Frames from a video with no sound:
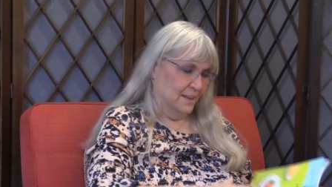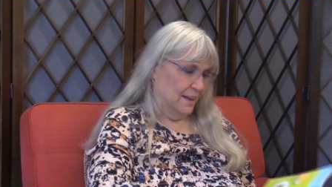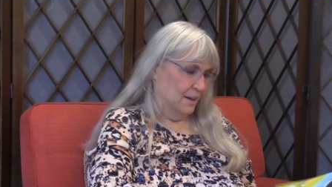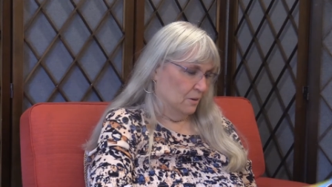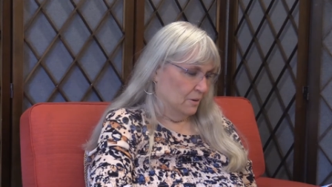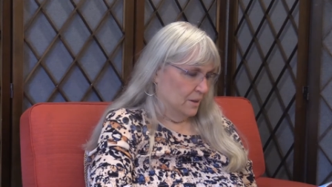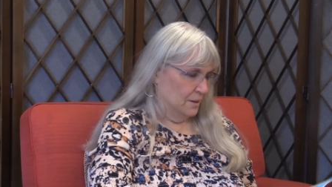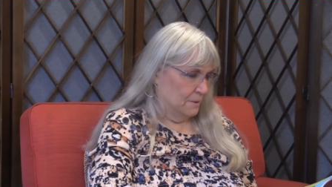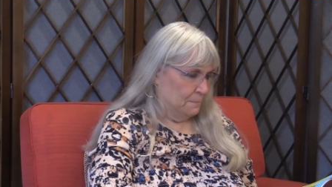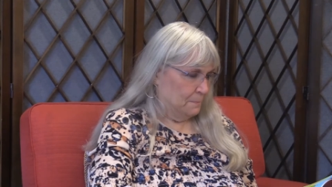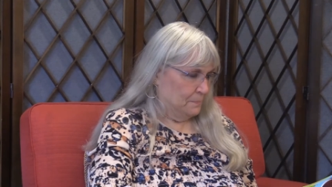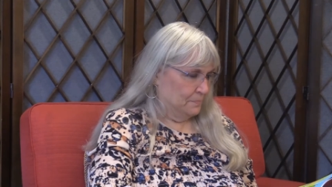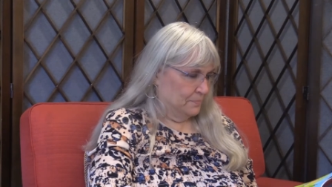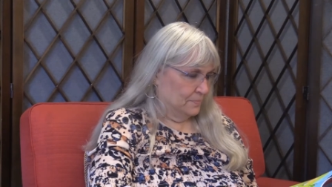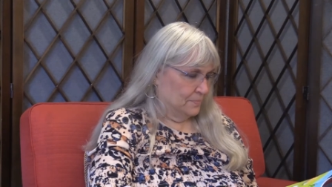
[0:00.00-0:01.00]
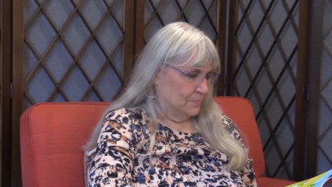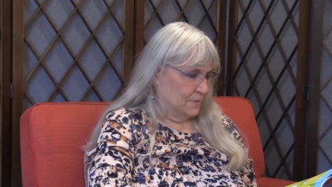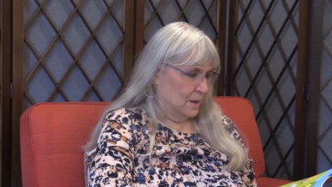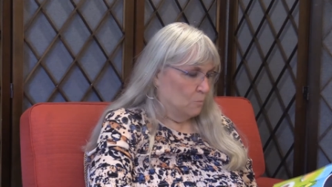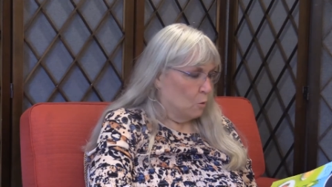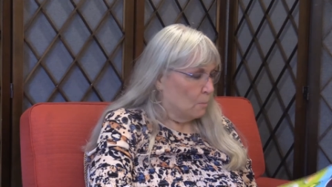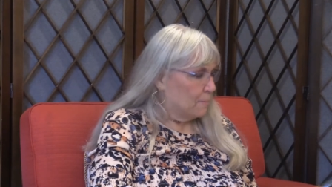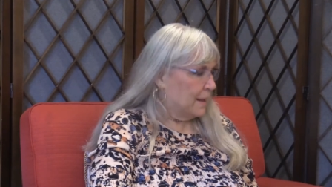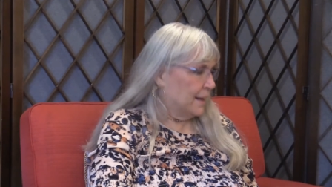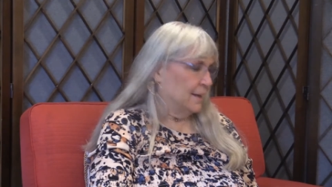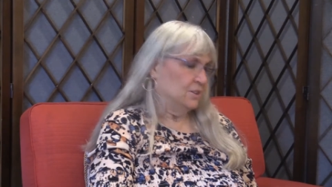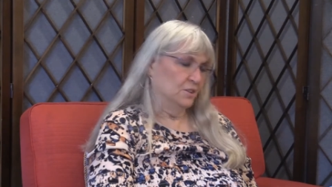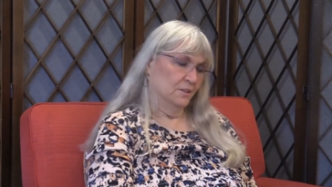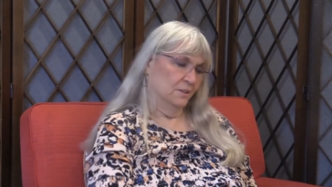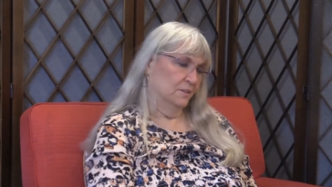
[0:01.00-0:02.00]
now, they're more
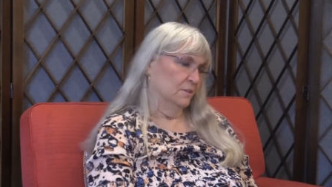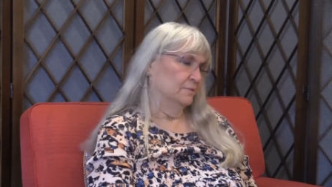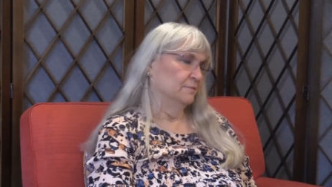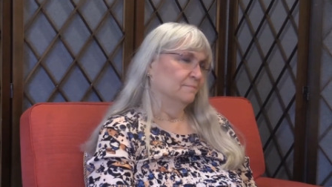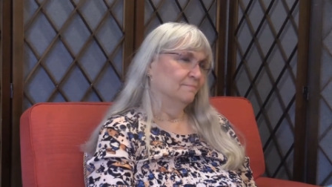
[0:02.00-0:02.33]
imaginative.